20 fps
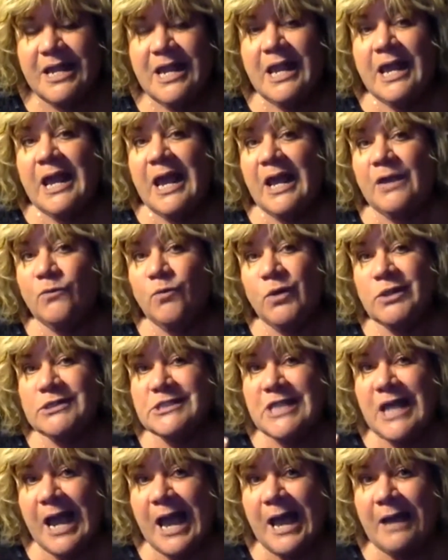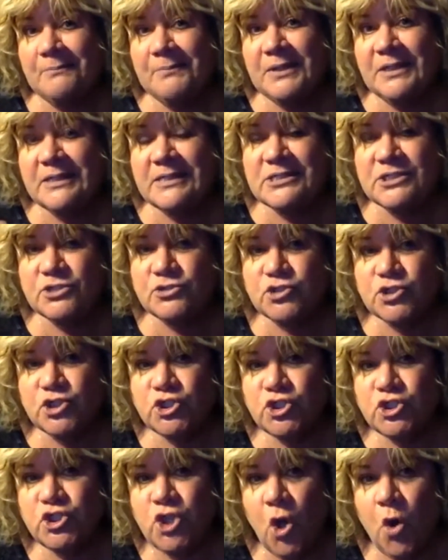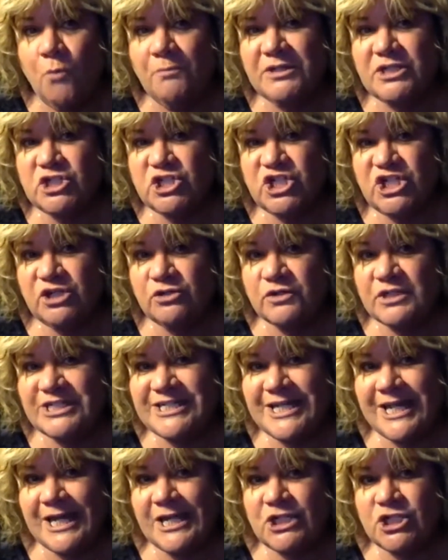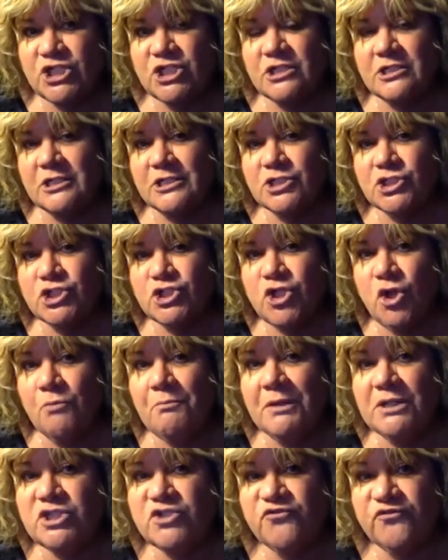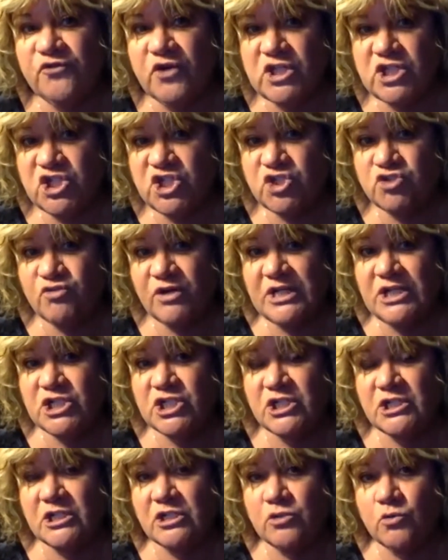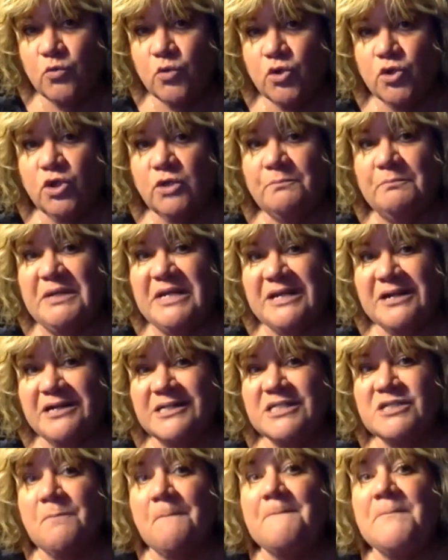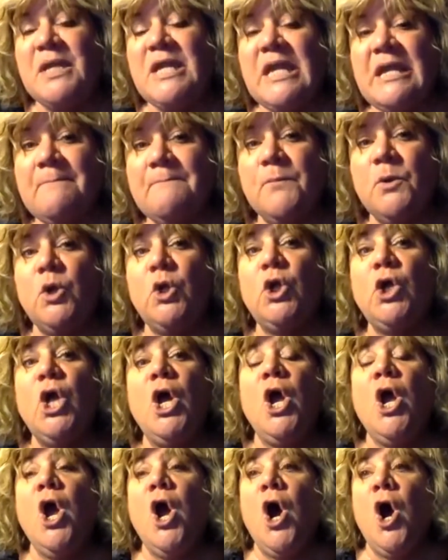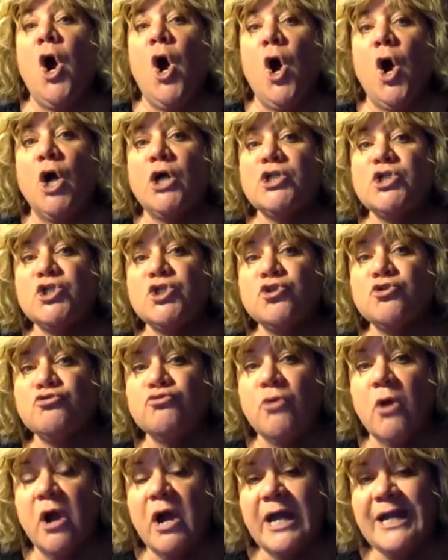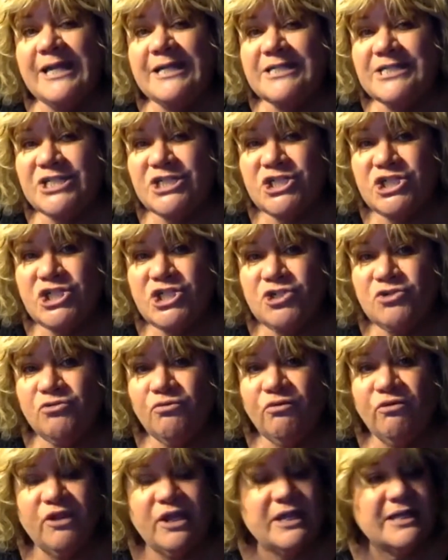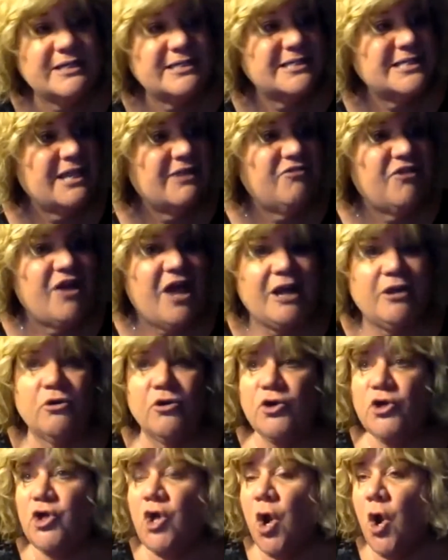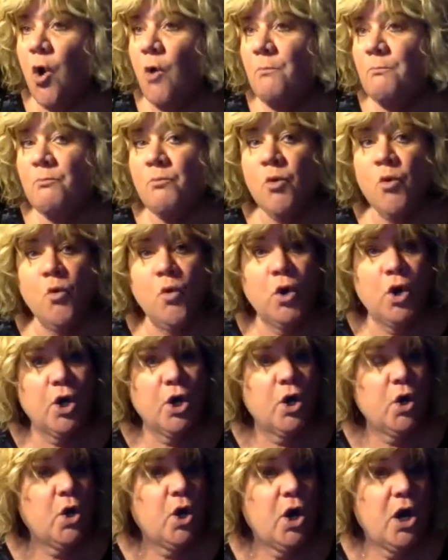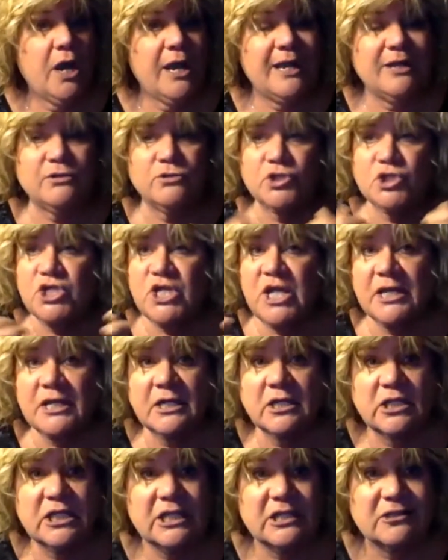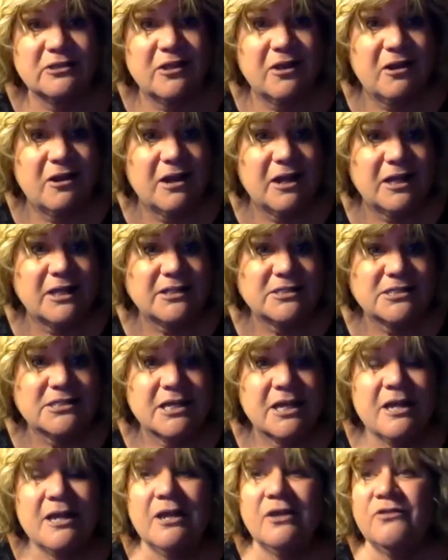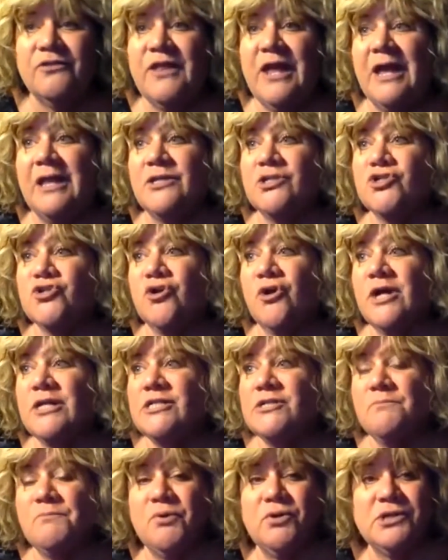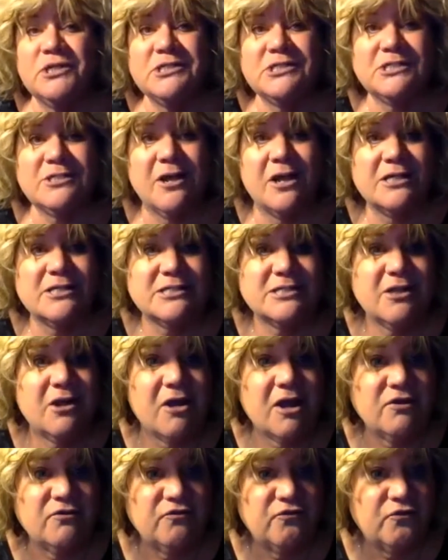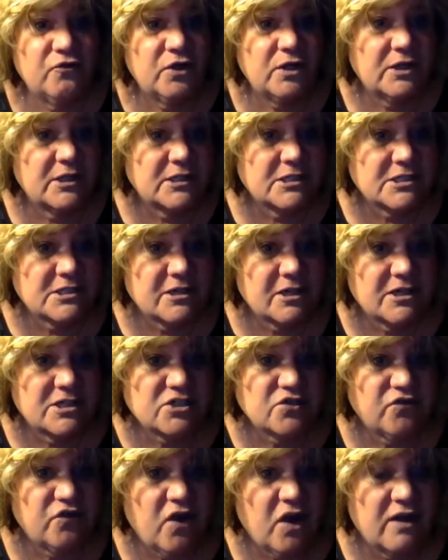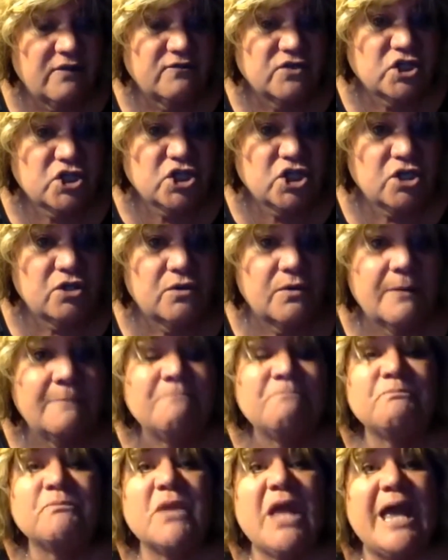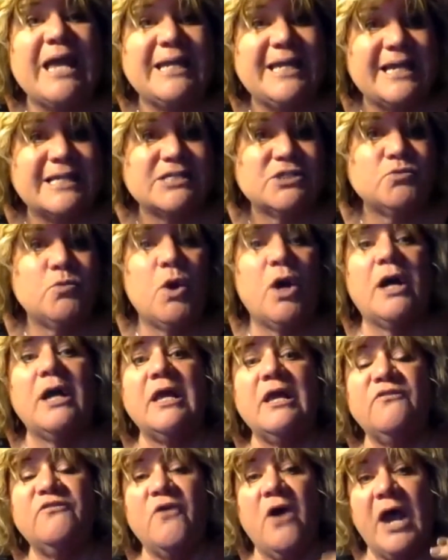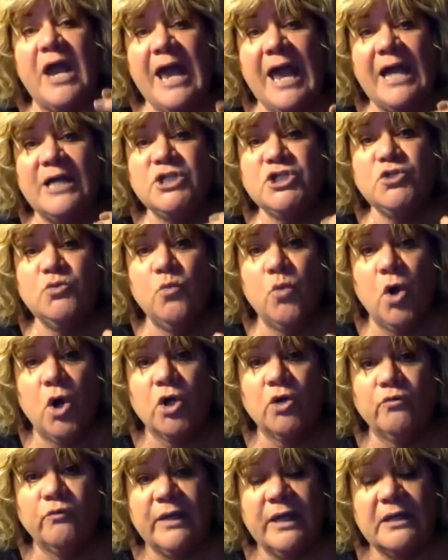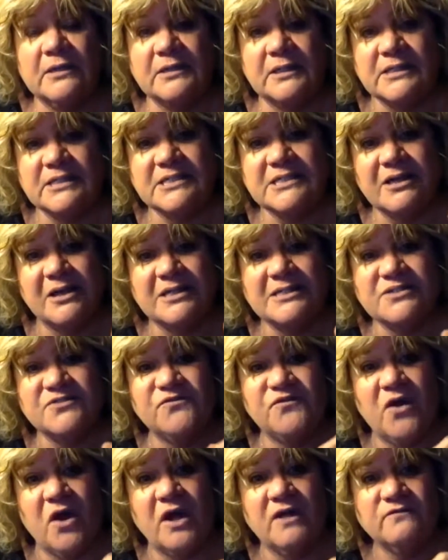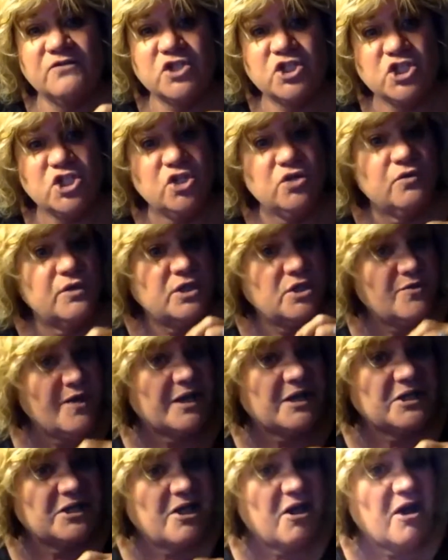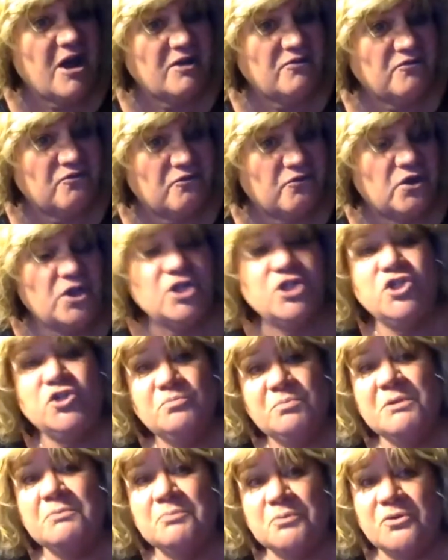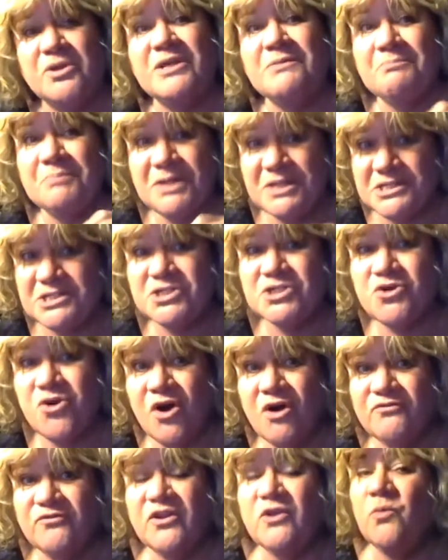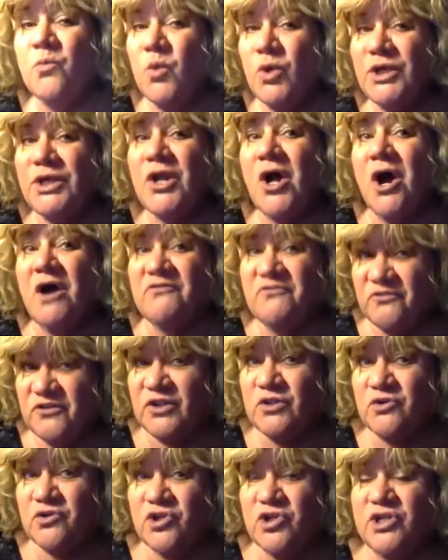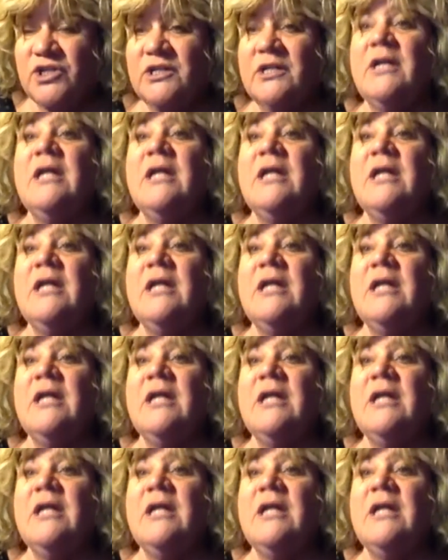And what's happening is there's so much irritation and so much frustration in the world because people are trying to do things that are no more energetically aligned than trying to put a size 9 foot in a size 5 shoe. And guess what? If I had you walk around in a size 5 shoe and you had a 9 foot, you'd be pretty pissed off. It would not feel good.